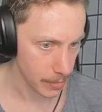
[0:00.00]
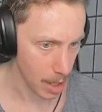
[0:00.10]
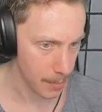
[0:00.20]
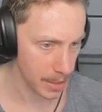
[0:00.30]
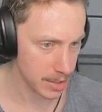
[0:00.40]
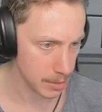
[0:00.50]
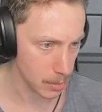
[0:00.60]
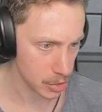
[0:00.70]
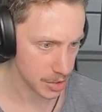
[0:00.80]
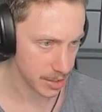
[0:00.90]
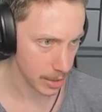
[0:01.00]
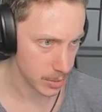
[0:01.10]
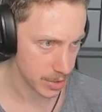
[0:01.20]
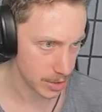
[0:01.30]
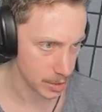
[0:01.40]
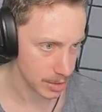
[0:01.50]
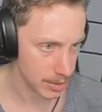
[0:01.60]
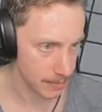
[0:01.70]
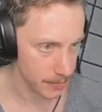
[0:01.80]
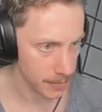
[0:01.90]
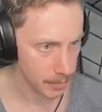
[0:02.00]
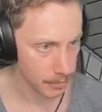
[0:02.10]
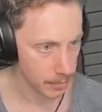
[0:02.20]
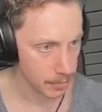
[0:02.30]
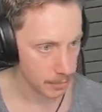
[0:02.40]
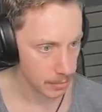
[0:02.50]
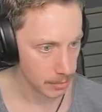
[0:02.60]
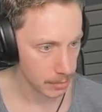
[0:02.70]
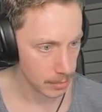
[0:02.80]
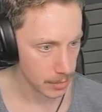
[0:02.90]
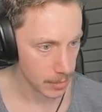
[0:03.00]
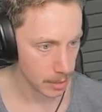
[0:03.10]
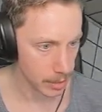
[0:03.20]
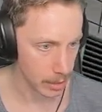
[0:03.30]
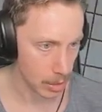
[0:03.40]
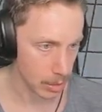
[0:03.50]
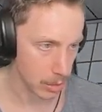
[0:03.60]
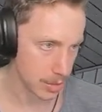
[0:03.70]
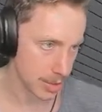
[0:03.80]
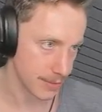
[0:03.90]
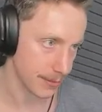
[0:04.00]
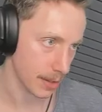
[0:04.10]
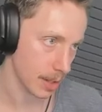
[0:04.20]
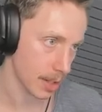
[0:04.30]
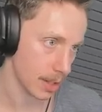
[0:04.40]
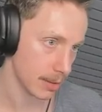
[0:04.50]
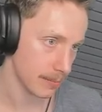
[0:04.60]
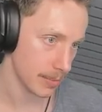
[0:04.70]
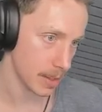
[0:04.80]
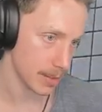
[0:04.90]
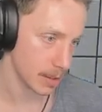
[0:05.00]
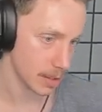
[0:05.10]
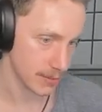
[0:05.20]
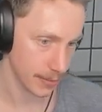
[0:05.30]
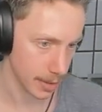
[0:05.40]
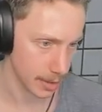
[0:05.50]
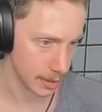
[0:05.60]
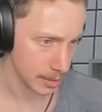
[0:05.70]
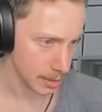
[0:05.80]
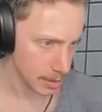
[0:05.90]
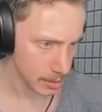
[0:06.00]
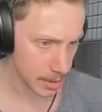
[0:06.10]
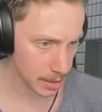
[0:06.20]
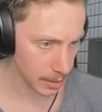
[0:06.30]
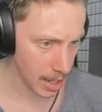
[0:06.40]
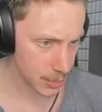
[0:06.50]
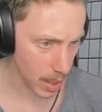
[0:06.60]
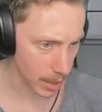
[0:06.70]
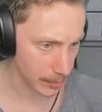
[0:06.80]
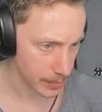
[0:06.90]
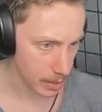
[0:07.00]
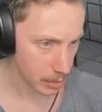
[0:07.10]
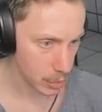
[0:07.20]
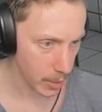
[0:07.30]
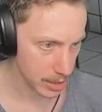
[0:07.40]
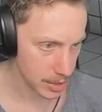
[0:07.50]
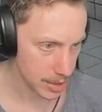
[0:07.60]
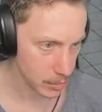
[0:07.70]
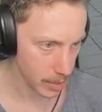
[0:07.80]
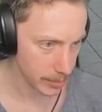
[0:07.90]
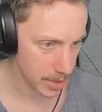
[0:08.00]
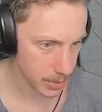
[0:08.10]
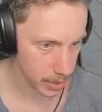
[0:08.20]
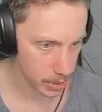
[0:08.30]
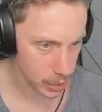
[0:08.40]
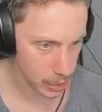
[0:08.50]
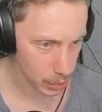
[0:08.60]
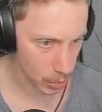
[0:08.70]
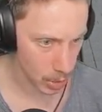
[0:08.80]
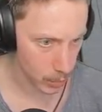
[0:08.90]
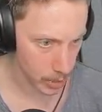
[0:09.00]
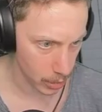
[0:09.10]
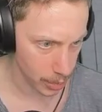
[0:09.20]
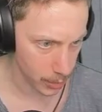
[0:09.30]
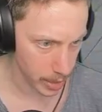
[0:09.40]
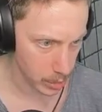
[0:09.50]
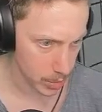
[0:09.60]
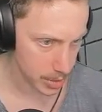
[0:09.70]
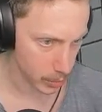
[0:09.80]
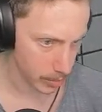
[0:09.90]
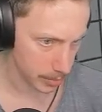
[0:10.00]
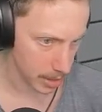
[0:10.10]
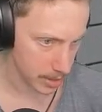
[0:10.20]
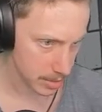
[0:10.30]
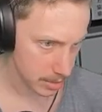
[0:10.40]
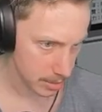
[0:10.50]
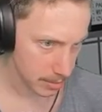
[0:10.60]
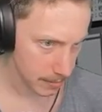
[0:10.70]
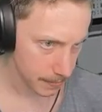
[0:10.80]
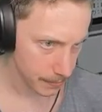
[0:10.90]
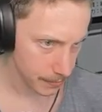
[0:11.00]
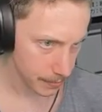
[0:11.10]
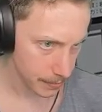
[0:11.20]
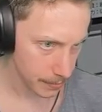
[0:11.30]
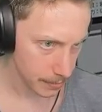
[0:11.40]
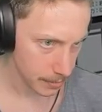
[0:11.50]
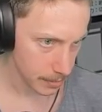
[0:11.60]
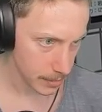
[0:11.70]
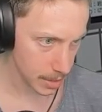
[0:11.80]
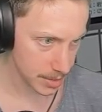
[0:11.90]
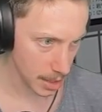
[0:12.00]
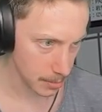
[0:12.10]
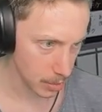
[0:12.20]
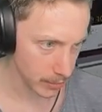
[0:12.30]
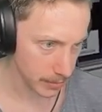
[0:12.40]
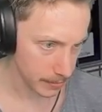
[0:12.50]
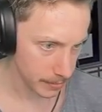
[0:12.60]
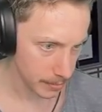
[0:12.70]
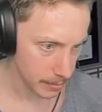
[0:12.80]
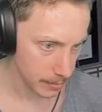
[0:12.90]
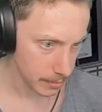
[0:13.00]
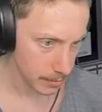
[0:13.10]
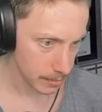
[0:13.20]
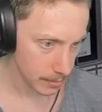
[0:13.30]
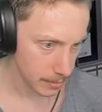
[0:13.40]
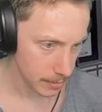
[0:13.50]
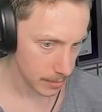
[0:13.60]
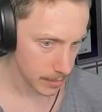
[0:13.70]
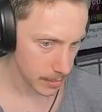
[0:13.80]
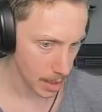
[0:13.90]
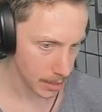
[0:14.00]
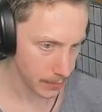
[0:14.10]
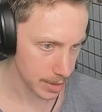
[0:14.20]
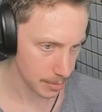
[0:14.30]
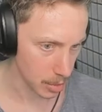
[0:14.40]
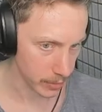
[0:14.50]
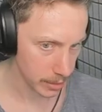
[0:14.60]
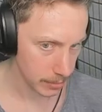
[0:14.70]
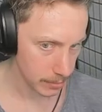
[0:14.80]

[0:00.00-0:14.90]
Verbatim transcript: I bet he's in mergers and acquisitions. Okay, Concourse is fine. Exit 8 is fine. This is the last one. Got two hatches in the right place. We've got a door. We've got three doors in the right place. These aren't moving. None of these are moving.